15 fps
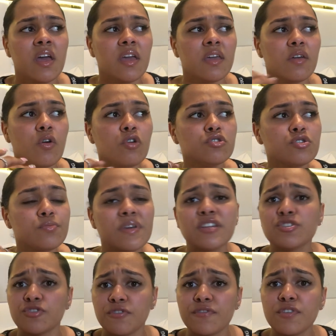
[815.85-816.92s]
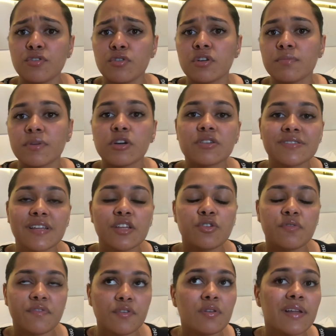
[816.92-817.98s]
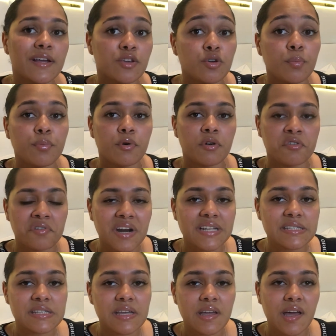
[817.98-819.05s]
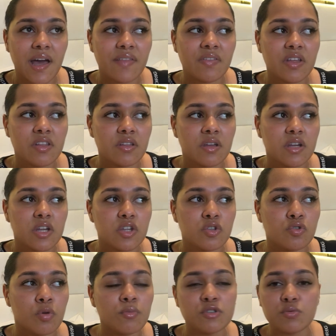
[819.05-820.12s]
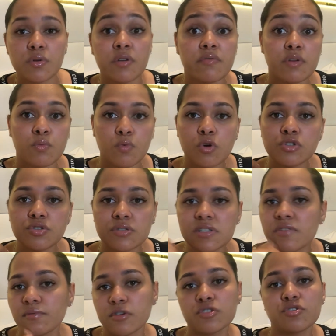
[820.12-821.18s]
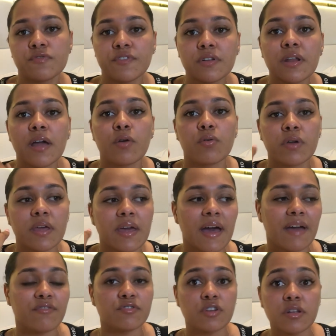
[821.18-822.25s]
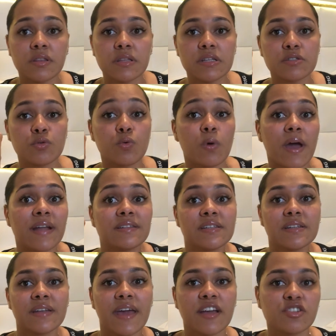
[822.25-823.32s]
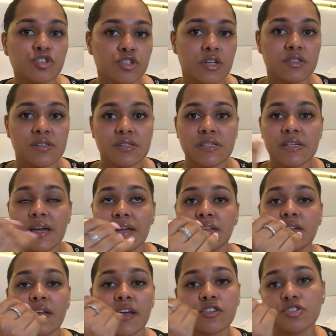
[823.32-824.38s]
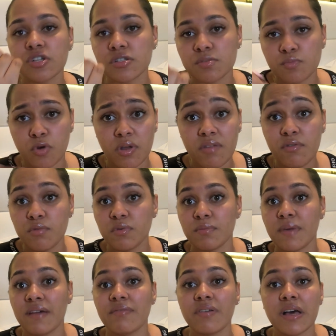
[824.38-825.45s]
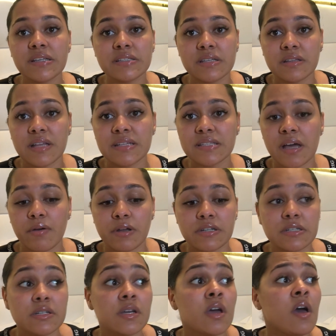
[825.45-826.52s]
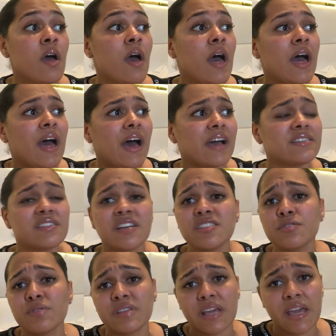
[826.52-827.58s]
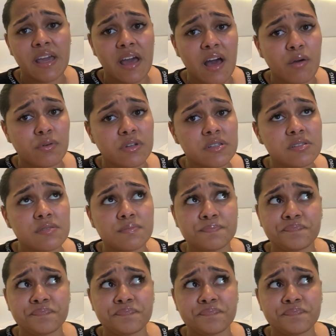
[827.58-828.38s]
it also makes you feel good, because then you feel like you're progressing, and then you almost want to reward yourself, because you feel like, okay, I've done this. Oh, I did extra today, I did extra tomorrow. Even with my fasting, that's how I did. I started with 8 hours,